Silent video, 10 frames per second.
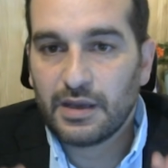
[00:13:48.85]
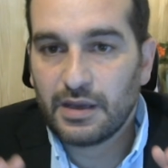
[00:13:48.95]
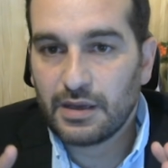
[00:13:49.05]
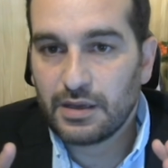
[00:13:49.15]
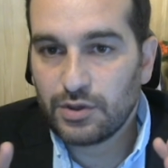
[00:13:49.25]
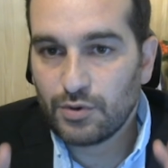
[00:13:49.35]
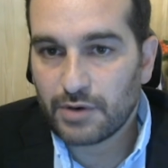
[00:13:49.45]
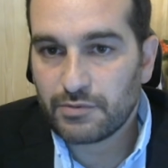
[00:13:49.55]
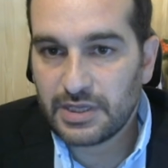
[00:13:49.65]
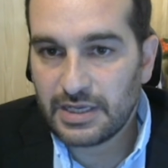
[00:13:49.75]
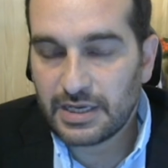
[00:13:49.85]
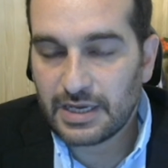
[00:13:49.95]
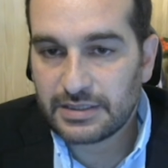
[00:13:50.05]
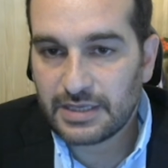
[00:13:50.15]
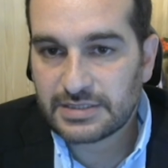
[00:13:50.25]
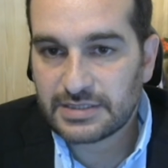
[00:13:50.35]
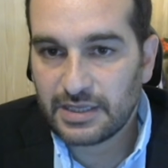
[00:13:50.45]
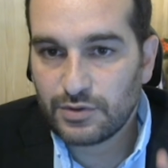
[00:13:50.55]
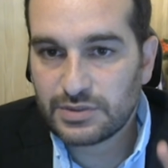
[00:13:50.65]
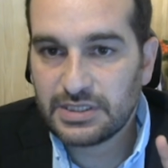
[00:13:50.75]
You are reading a text
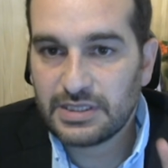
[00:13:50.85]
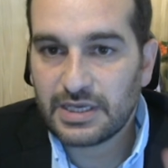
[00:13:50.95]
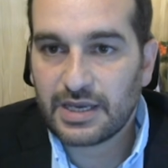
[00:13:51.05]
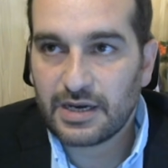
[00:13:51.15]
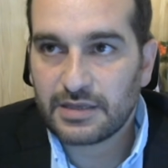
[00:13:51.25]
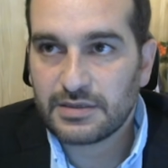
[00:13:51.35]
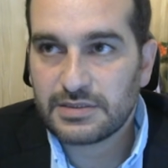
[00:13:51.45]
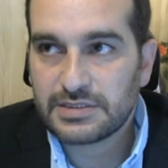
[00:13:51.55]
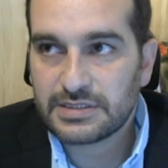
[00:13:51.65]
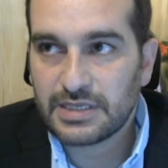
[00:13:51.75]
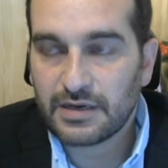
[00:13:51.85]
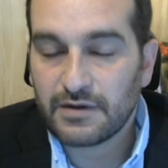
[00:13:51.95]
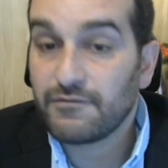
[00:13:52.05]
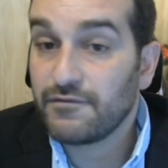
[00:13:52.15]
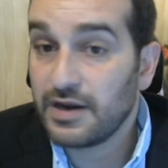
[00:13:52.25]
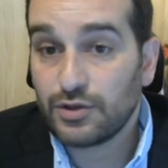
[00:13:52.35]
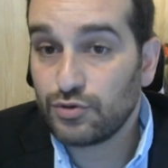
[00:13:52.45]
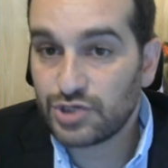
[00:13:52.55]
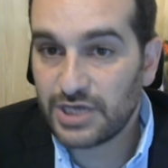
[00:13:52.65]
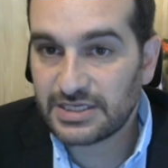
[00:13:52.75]
and you see the characters referring
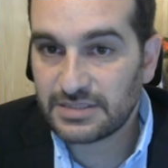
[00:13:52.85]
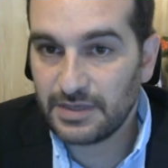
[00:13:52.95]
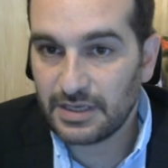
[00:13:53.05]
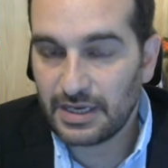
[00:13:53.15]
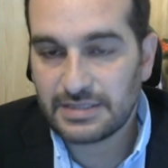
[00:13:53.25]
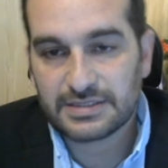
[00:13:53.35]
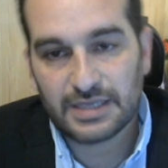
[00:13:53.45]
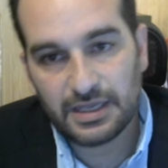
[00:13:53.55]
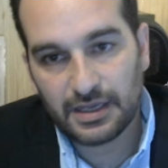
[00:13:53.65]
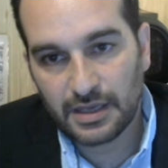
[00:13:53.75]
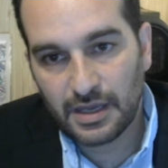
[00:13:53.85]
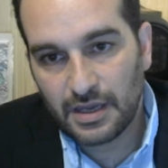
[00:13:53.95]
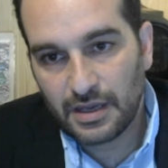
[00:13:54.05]
to Shakespeare and saying,